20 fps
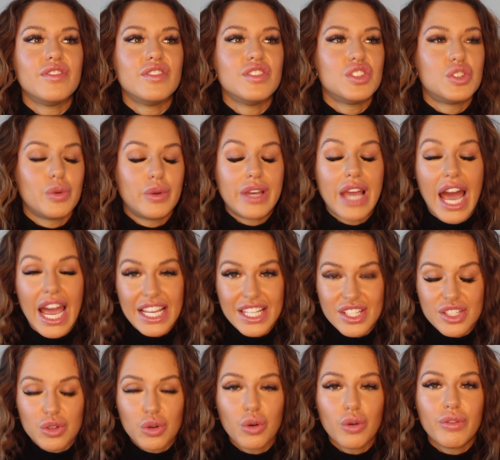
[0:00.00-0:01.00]
doing high
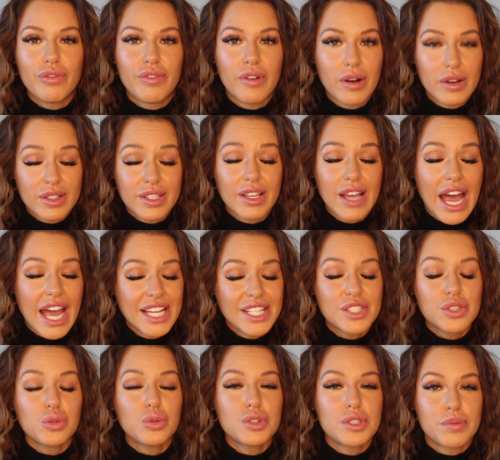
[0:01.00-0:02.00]

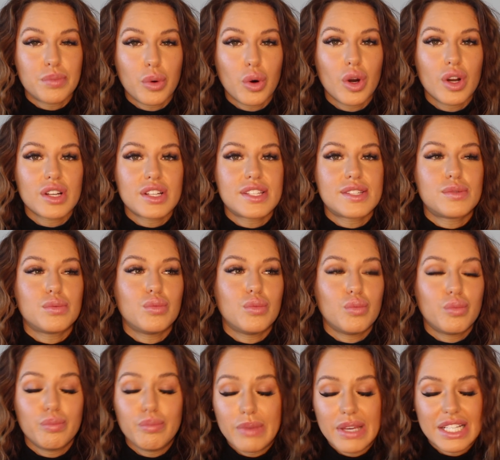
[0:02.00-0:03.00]
school sports
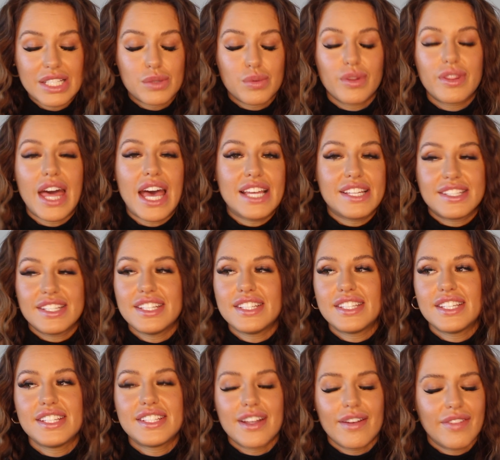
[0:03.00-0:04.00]
mixed with
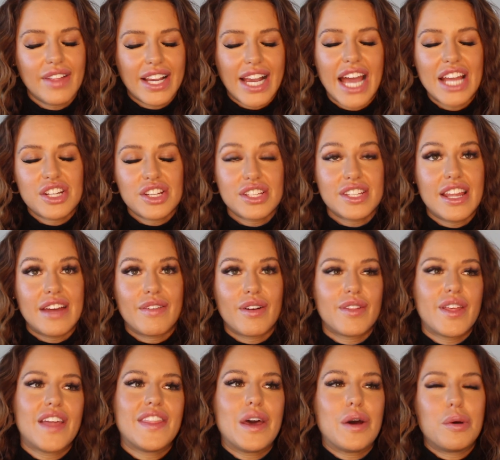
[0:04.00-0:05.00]
SEC stuff. Like I just never
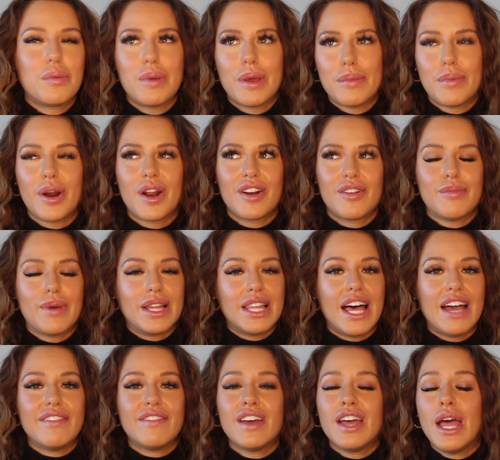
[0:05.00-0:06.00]
thought that would be a part of my
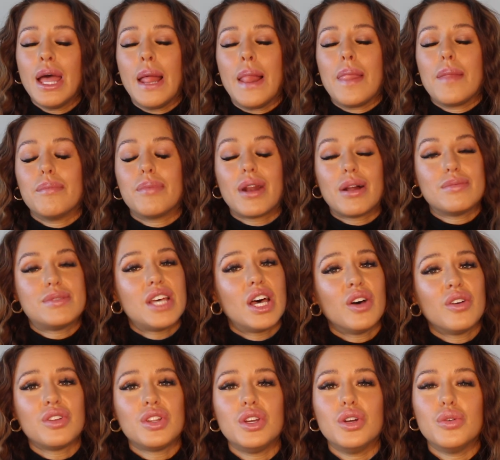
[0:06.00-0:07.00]
life. But I'm
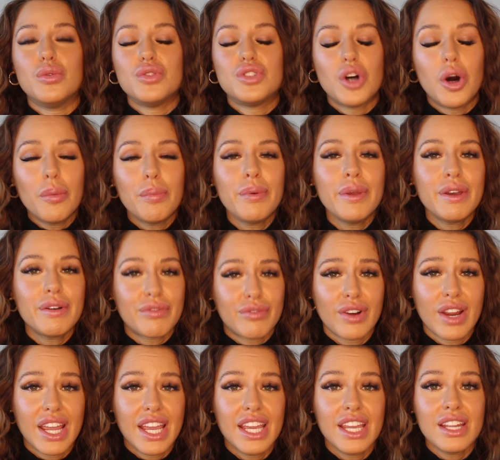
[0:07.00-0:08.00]
telling you, don't be
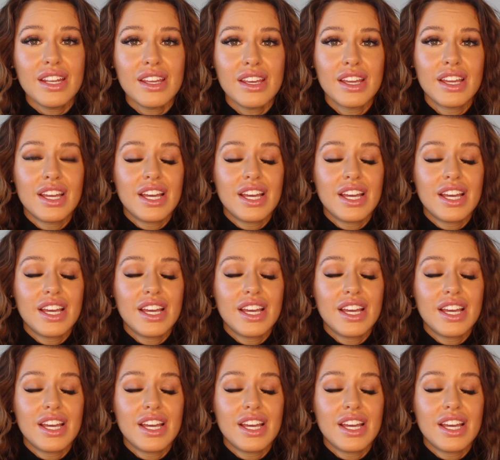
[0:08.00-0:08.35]
afraid